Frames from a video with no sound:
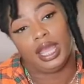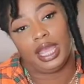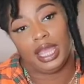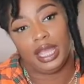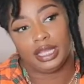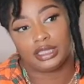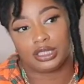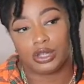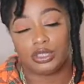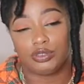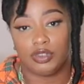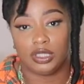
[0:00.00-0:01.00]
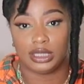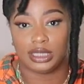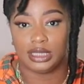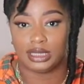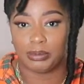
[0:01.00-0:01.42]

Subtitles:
and search vendors list.